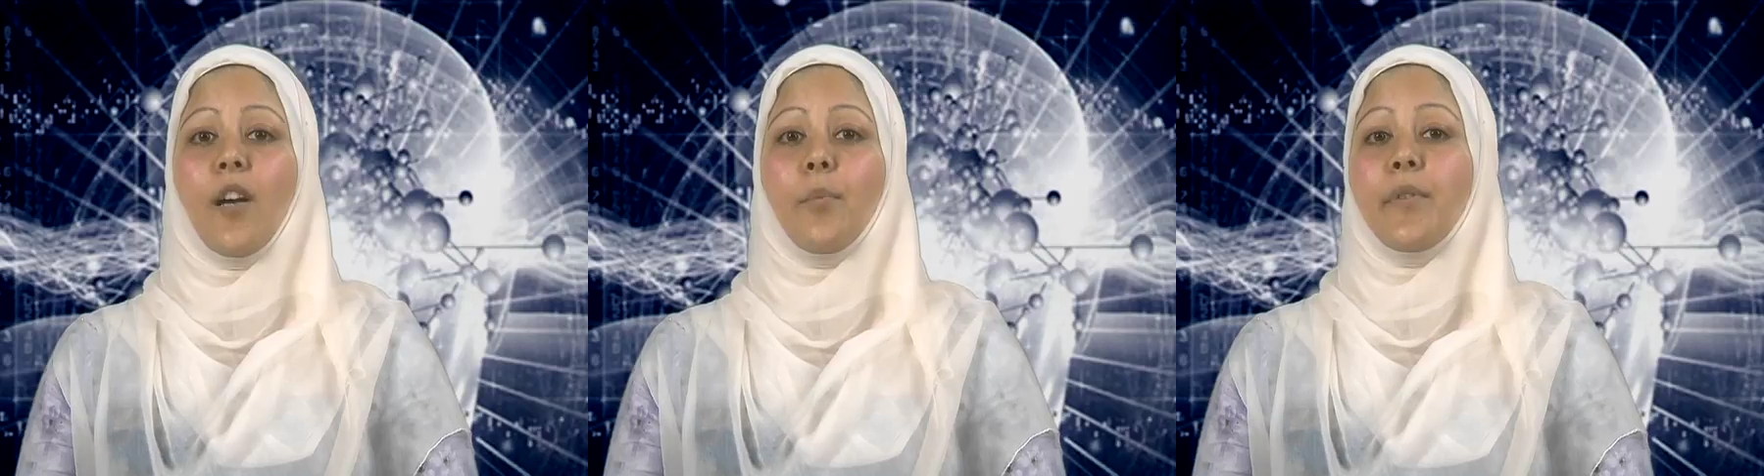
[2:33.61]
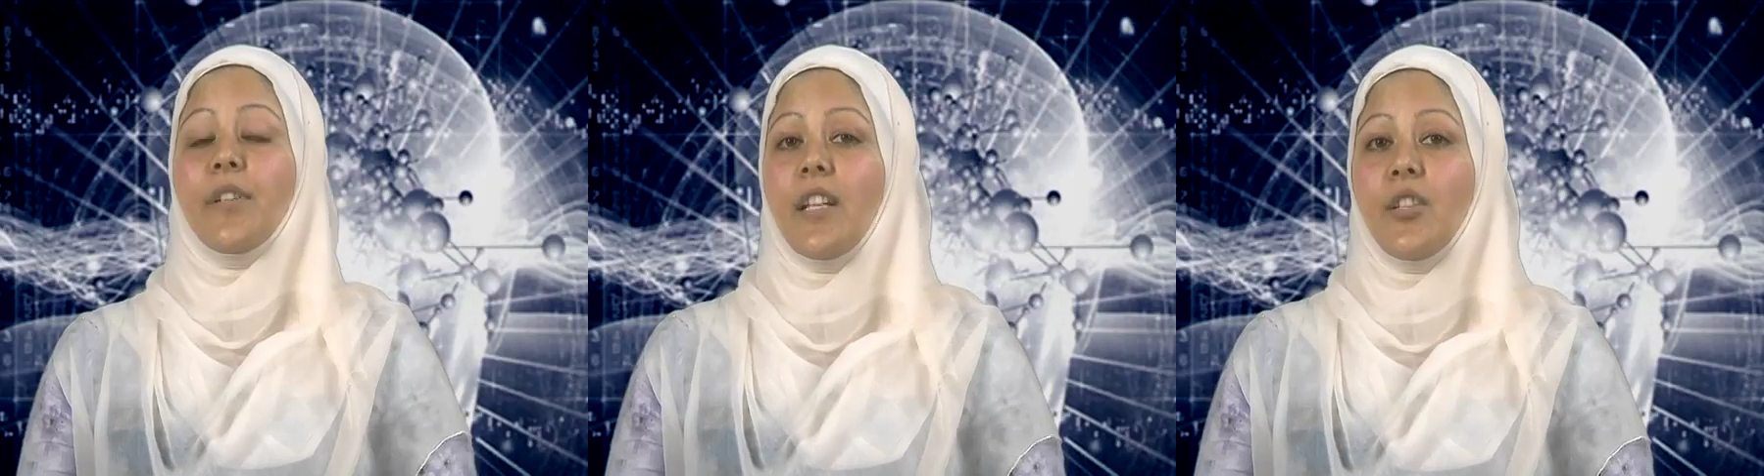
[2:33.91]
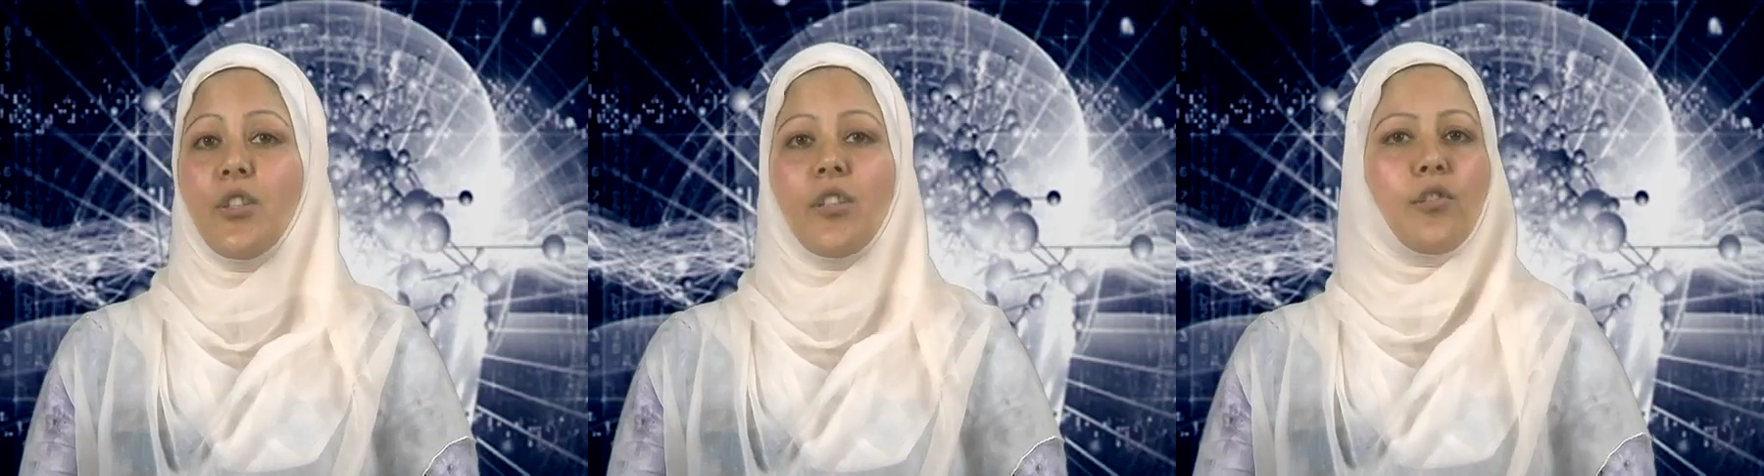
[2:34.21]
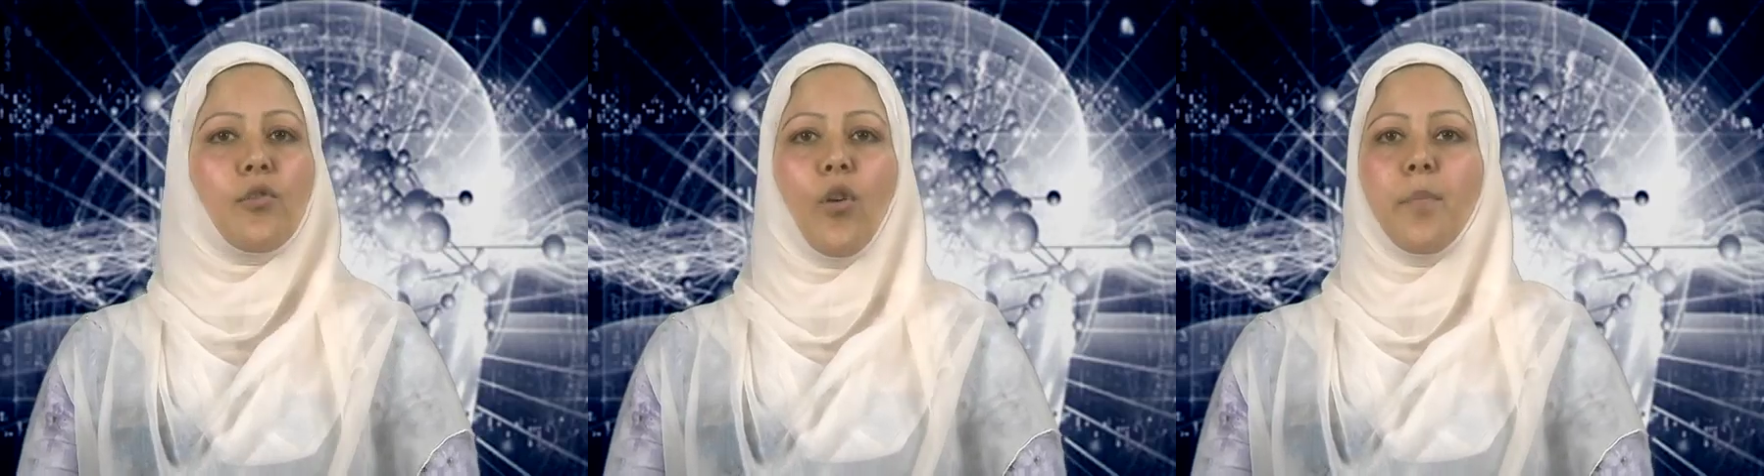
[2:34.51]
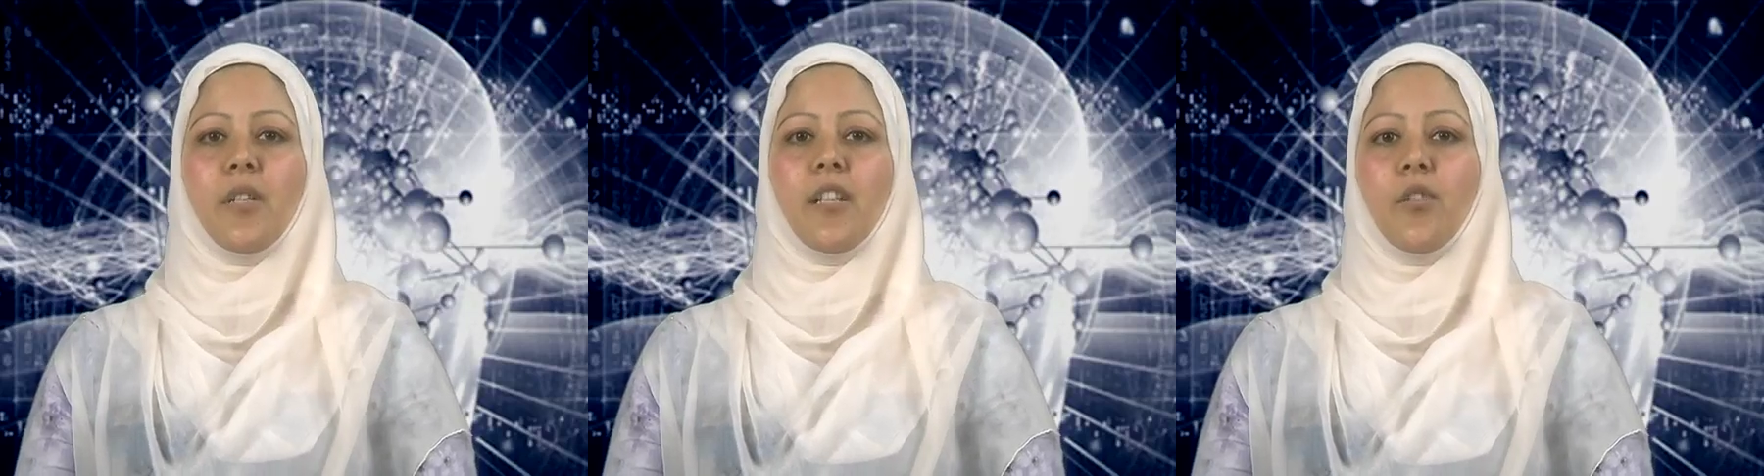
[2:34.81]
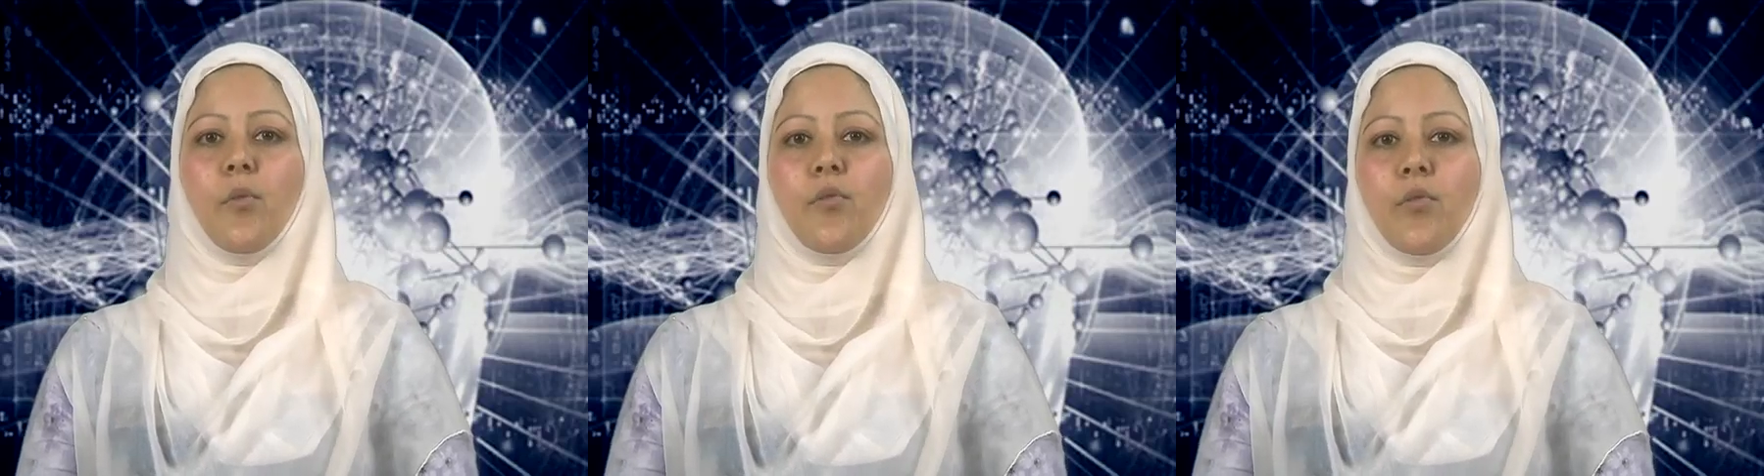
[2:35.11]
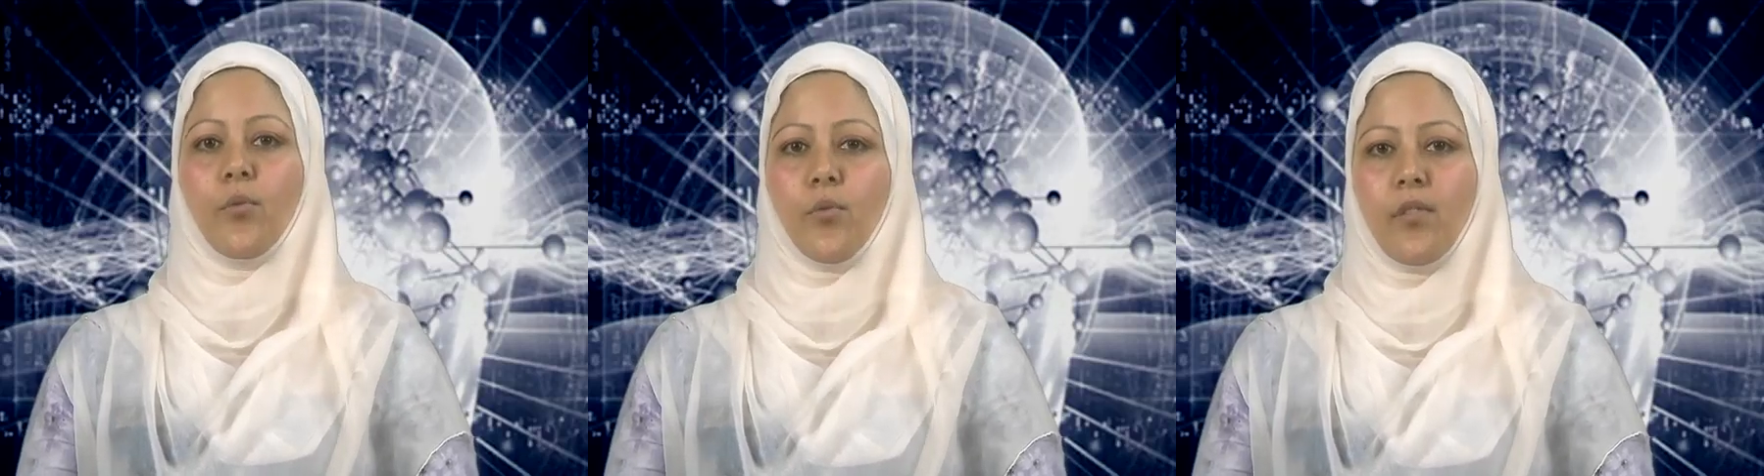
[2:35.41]
have pretensions to objective
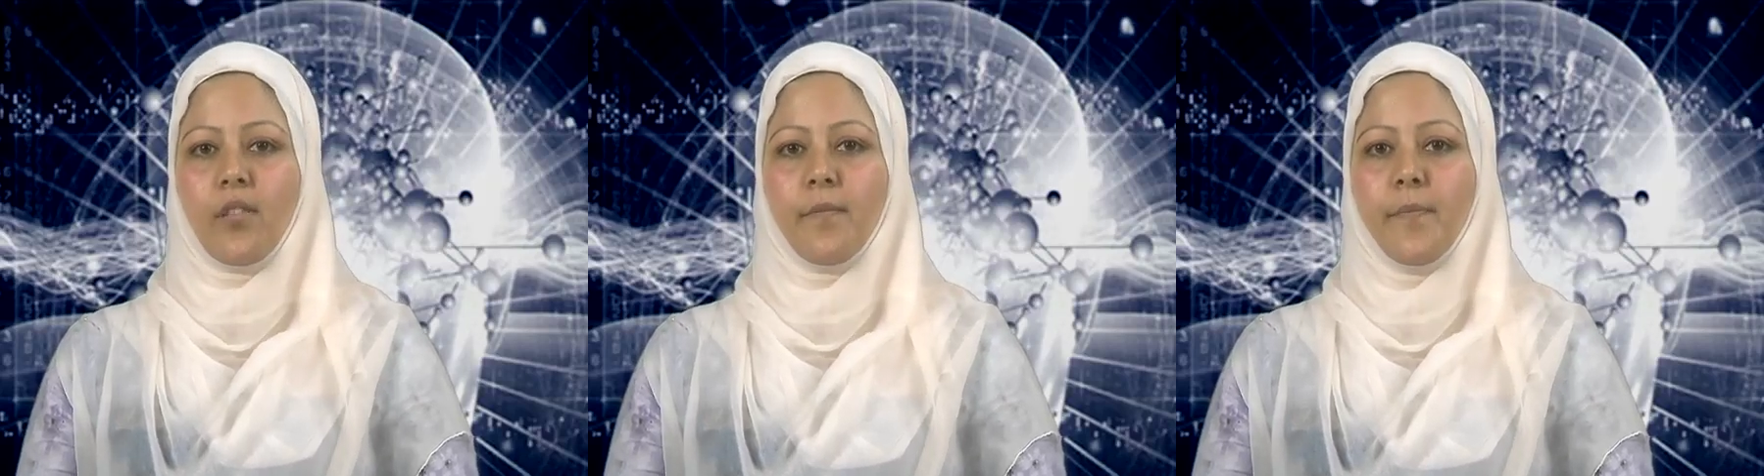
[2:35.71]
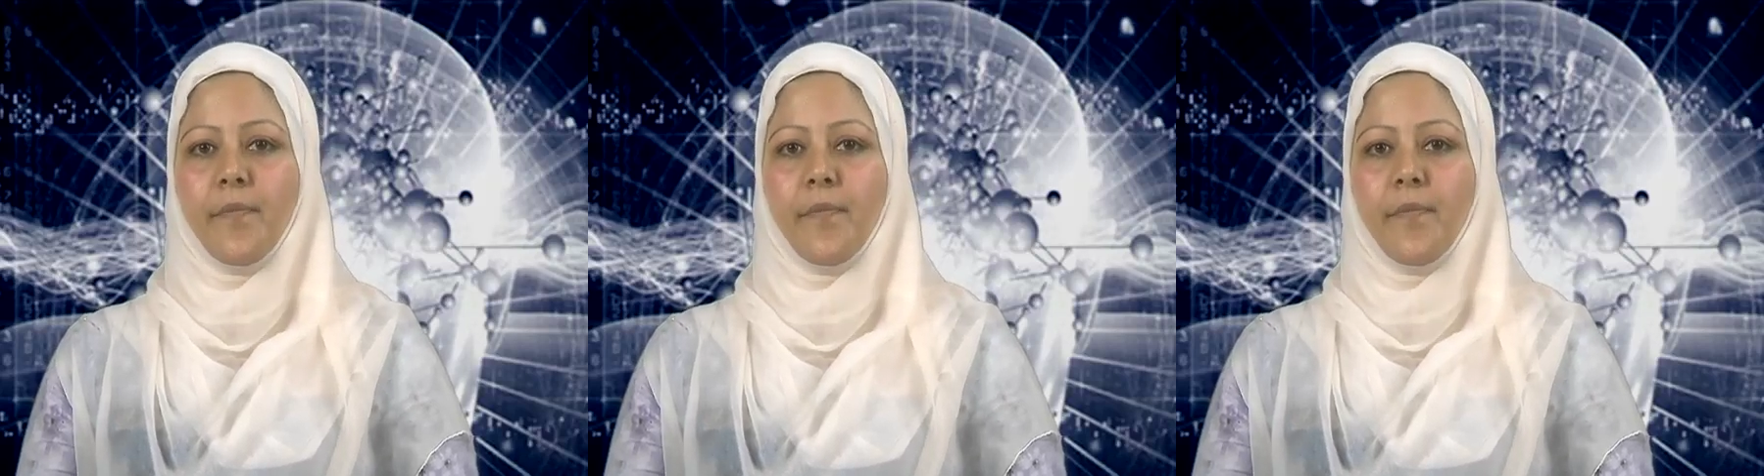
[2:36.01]
truths.